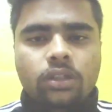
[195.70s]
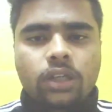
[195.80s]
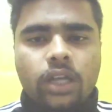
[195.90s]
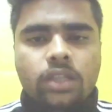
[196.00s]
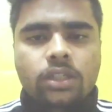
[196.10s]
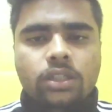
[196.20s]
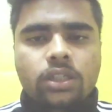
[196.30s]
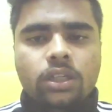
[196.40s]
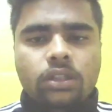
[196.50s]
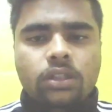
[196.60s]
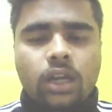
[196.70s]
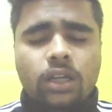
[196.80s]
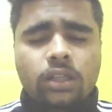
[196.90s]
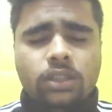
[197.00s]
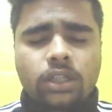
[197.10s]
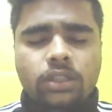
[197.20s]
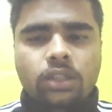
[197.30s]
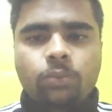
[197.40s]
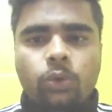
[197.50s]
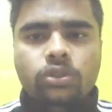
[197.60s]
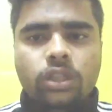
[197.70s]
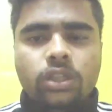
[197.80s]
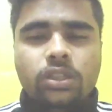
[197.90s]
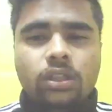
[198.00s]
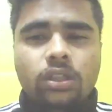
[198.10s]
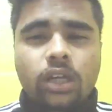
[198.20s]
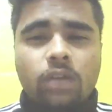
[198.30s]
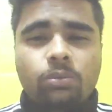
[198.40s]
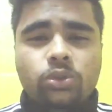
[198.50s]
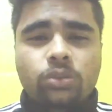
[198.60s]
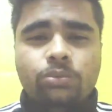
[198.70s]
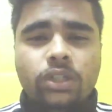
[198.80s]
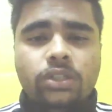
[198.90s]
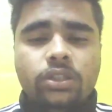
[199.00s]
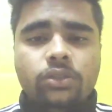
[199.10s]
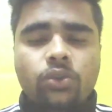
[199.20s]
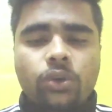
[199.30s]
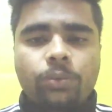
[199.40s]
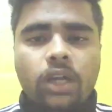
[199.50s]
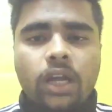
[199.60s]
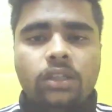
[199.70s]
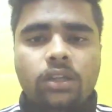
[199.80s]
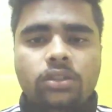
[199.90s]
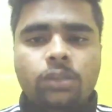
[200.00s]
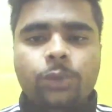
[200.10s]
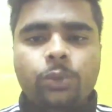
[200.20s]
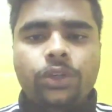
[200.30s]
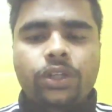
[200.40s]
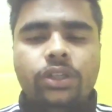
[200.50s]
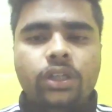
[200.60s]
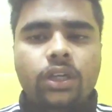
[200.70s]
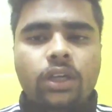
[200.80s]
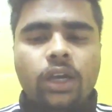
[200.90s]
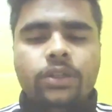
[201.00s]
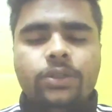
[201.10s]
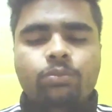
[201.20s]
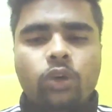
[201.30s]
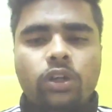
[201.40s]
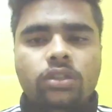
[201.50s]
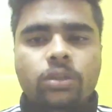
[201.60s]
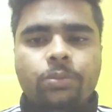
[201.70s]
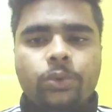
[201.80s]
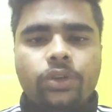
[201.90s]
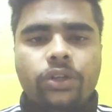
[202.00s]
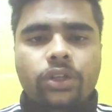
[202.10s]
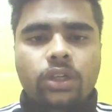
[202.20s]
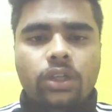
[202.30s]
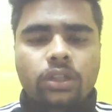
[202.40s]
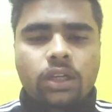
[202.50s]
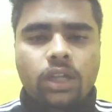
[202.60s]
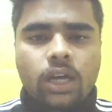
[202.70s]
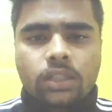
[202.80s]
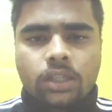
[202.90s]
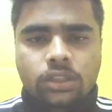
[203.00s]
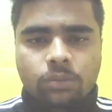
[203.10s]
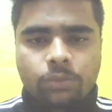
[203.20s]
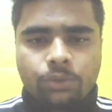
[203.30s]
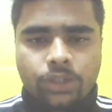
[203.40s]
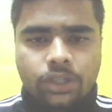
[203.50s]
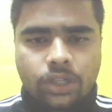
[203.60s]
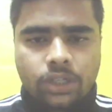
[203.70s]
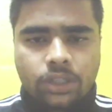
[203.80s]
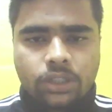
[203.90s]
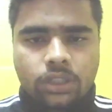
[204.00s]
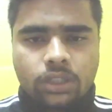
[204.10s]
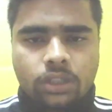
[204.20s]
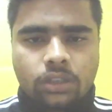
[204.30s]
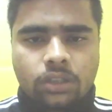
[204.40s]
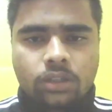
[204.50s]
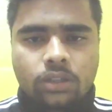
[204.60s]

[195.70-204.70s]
the translation process. The ribosomes consist of larger subunit and smaller subunit. The larger subunit in turn